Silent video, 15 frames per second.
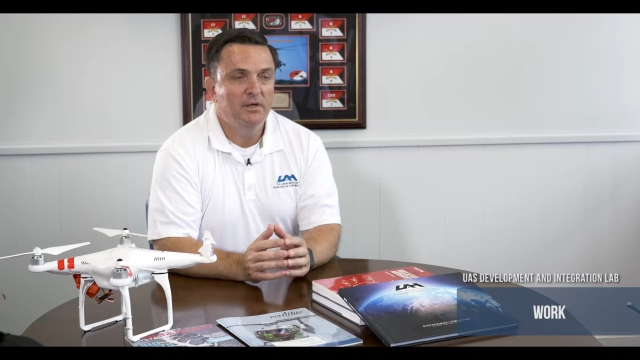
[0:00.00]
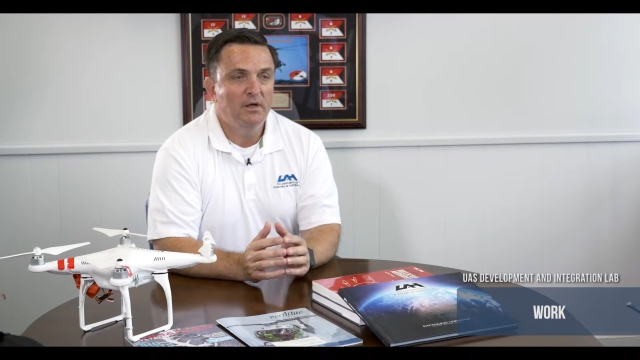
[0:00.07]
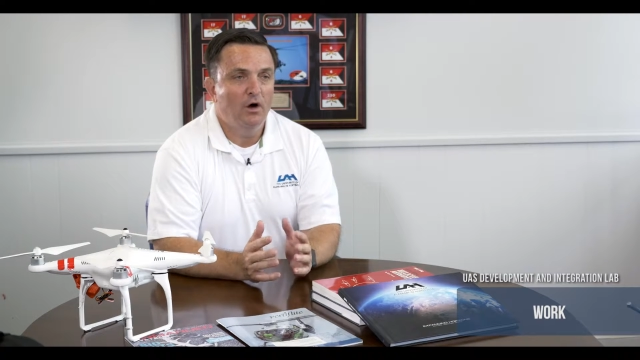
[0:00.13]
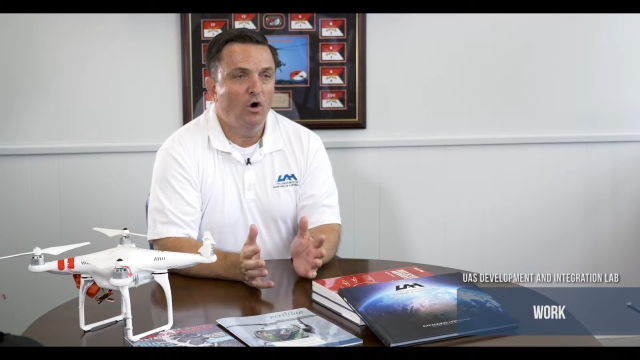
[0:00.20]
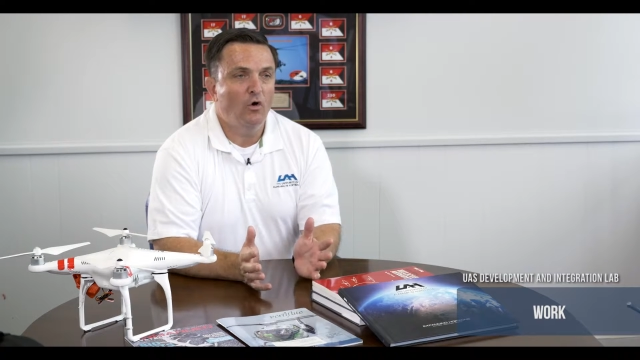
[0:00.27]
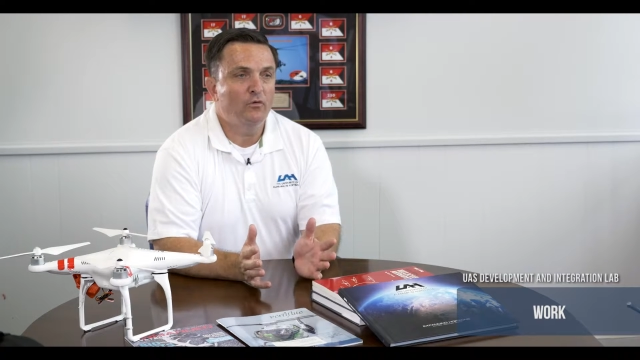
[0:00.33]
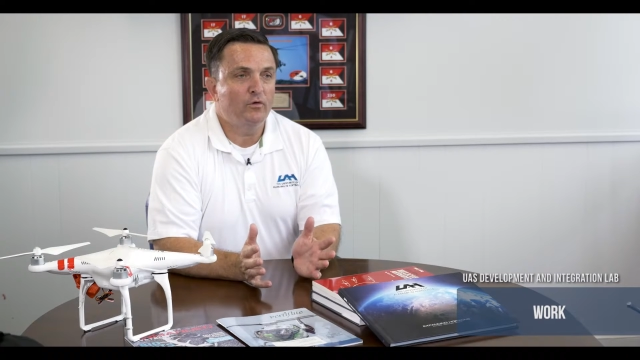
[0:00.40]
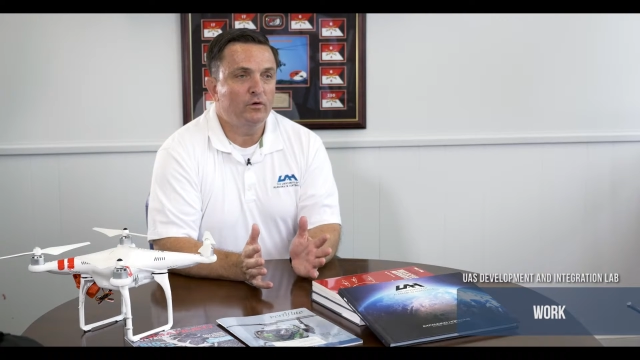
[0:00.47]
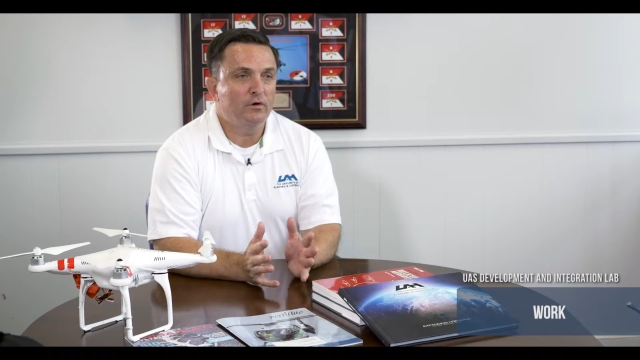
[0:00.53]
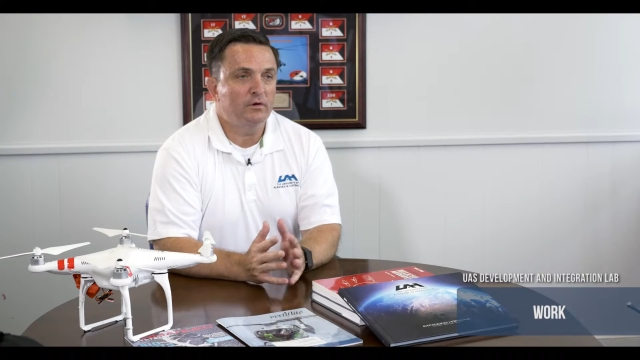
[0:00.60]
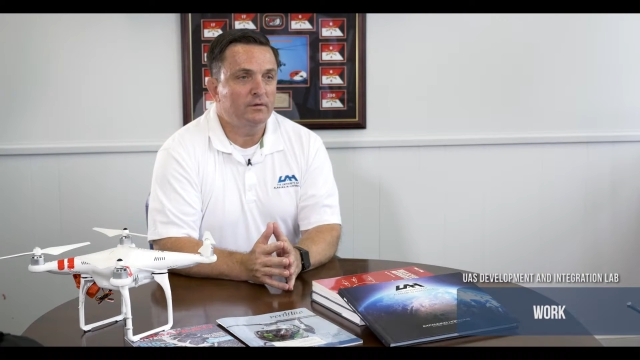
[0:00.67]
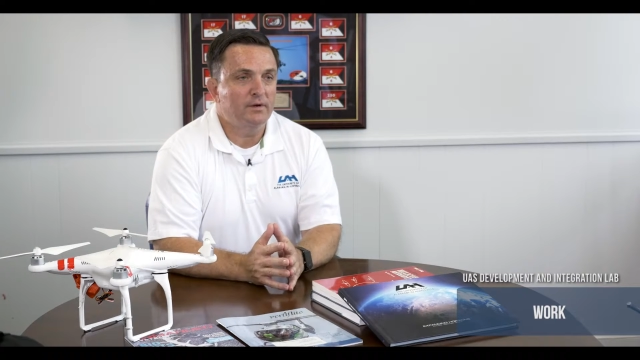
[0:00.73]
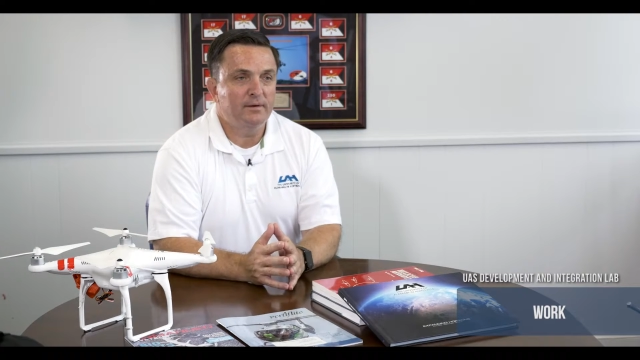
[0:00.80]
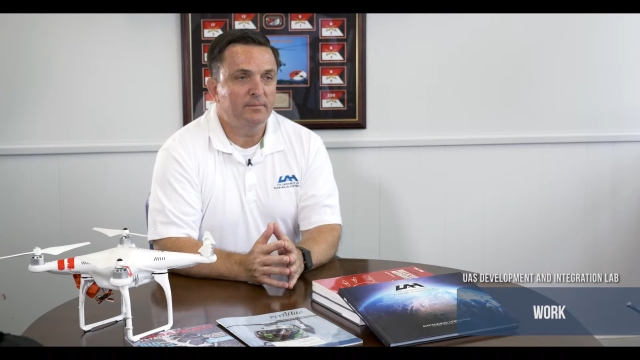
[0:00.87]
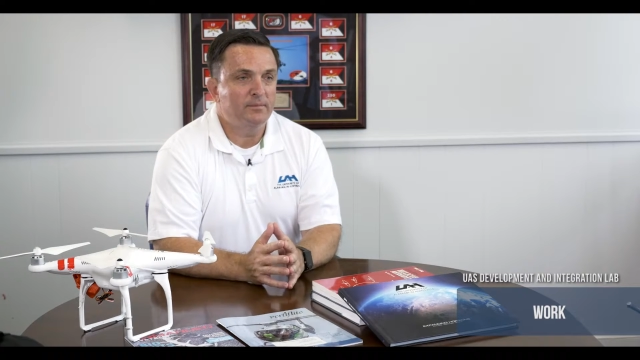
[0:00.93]

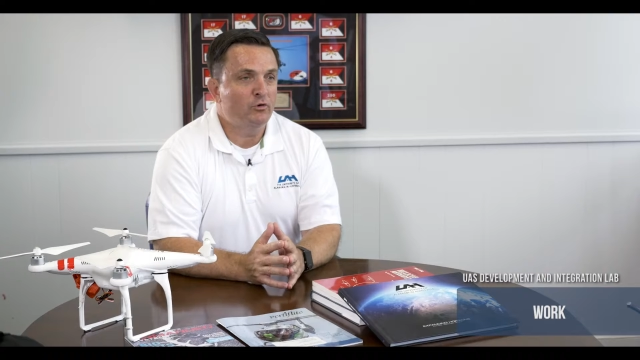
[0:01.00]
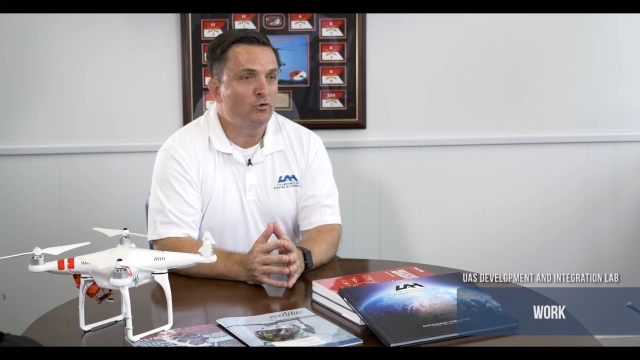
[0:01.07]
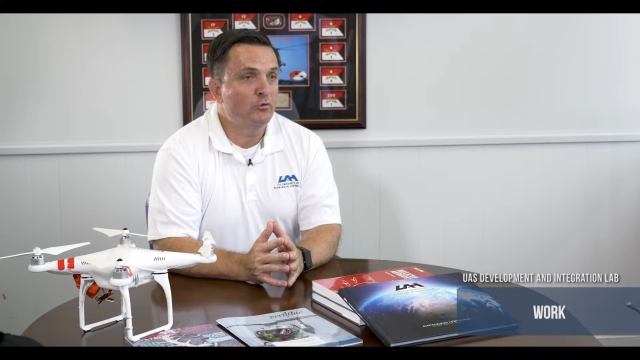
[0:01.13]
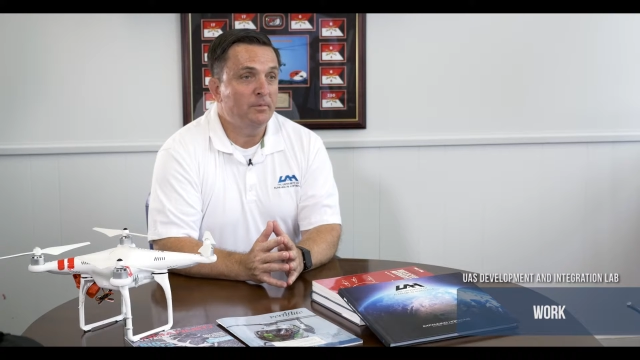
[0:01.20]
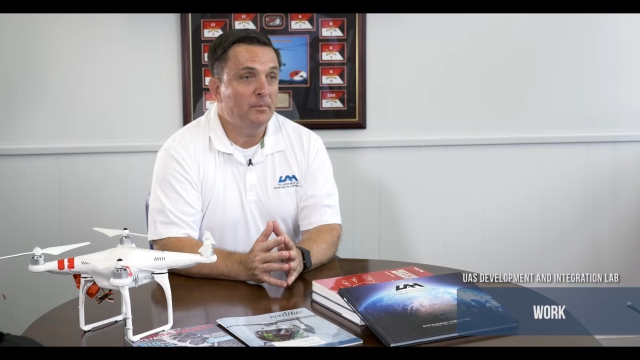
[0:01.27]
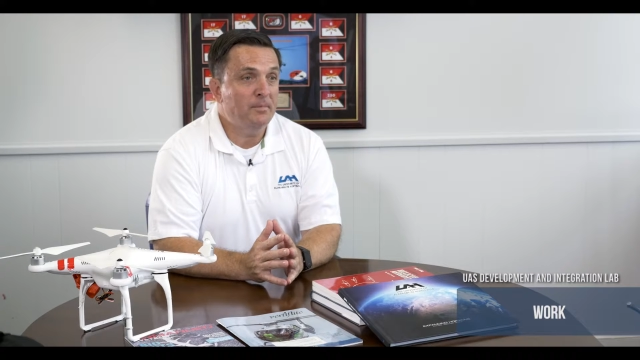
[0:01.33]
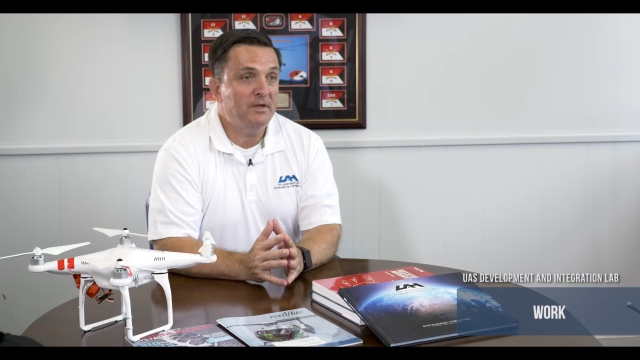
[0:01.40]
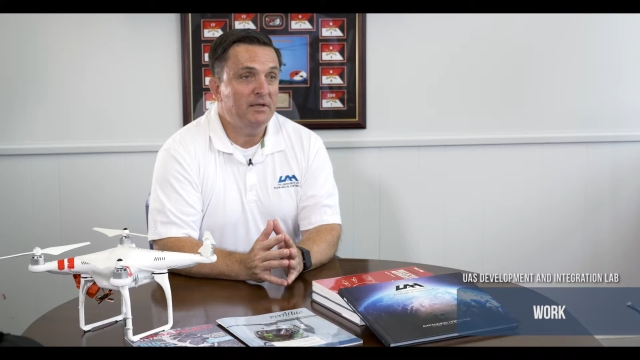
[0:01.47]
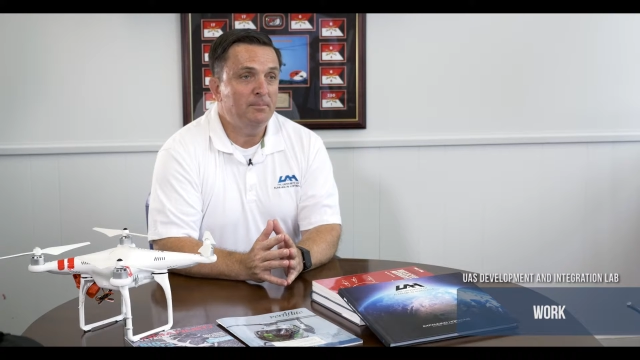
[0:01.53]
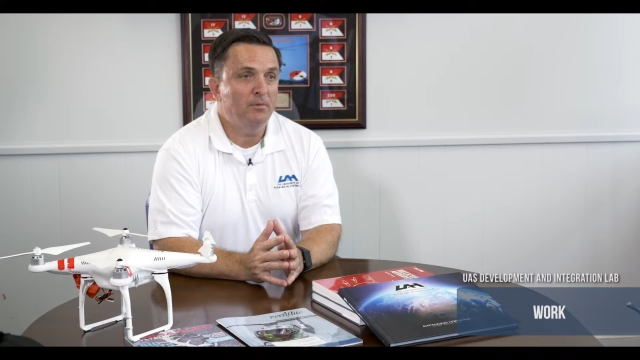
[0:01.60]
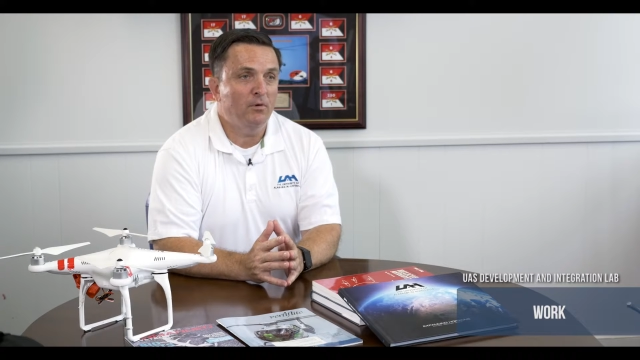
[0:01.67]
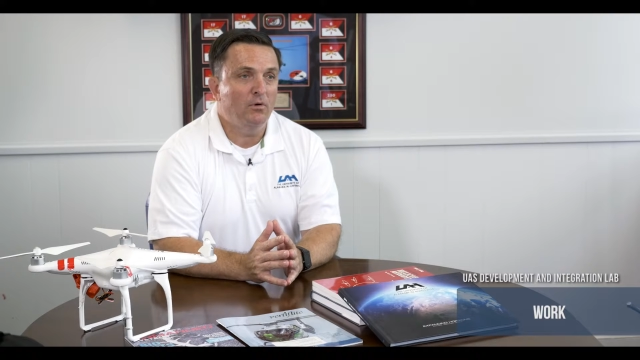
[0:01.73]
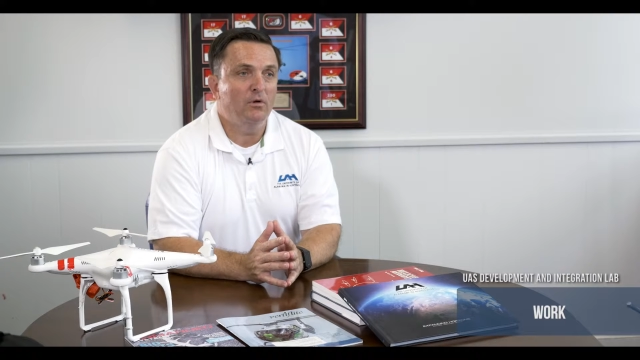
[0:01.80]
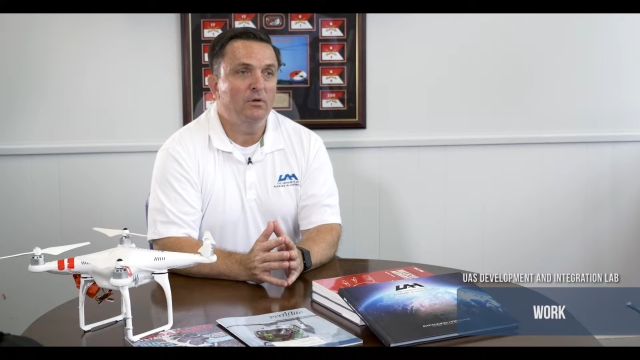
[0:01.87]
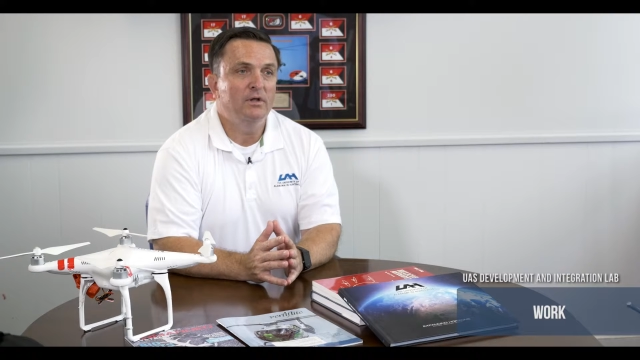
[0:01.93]
over a group of
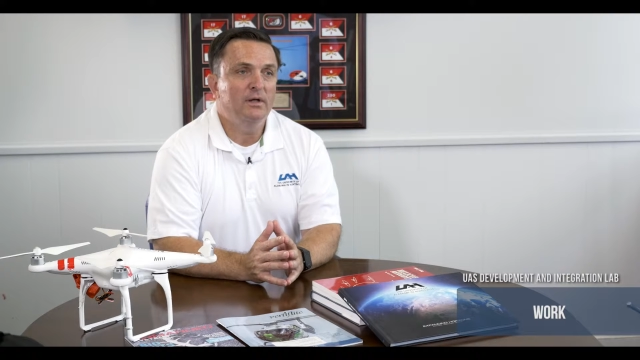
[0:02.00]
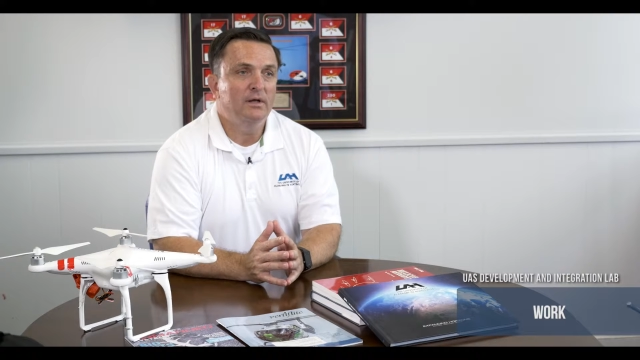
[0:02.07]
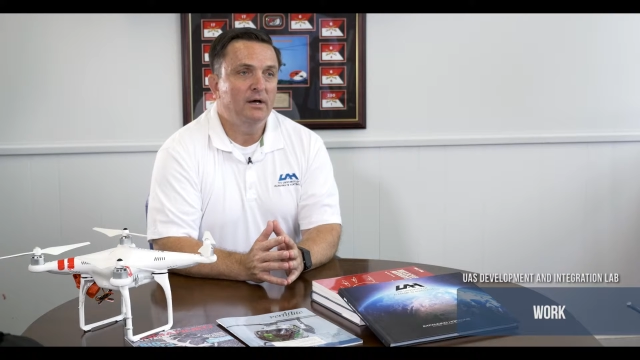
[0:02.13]
people,